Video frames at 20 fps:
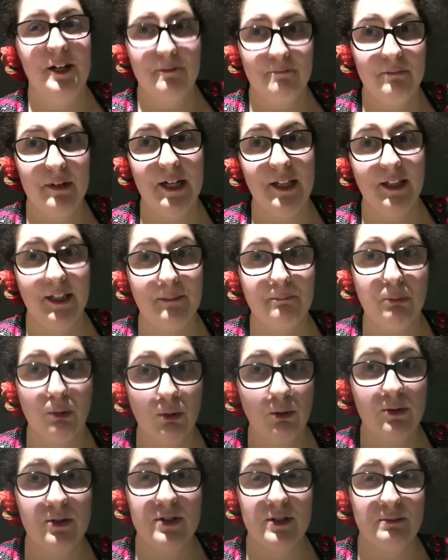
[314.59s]
mainly
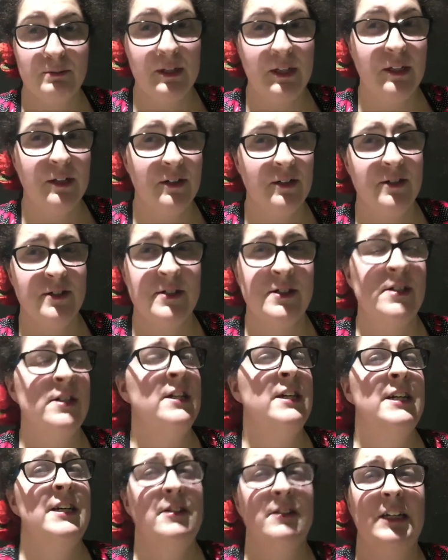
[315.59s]
books, because
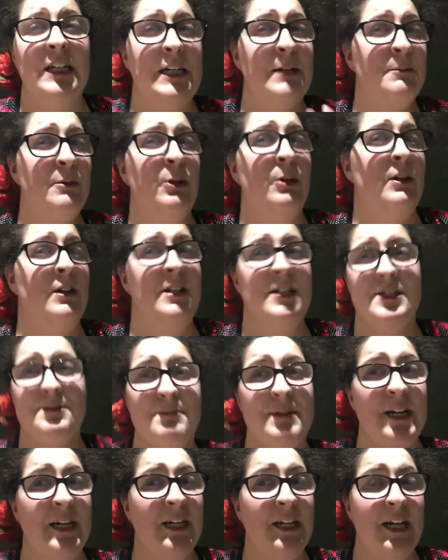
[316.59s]
come on, it's
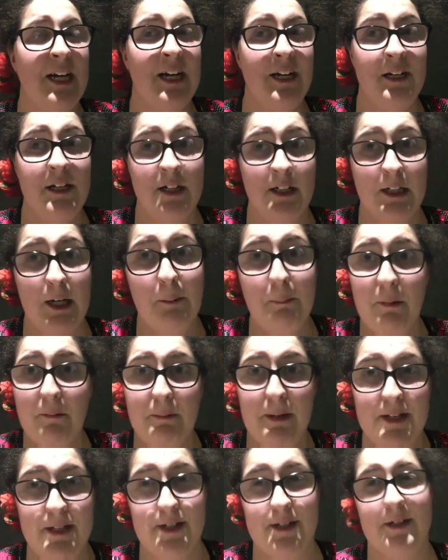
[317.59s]
me. And a couple of
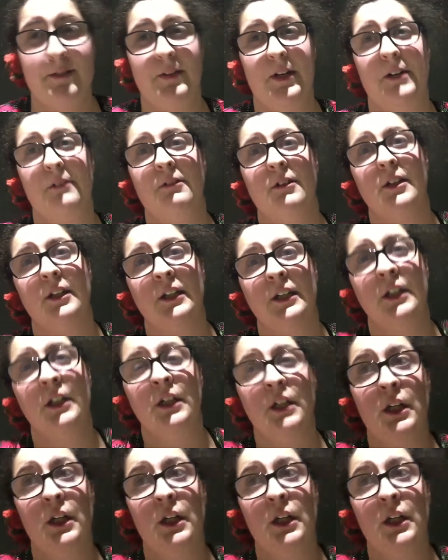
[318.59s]
pieces of artwork.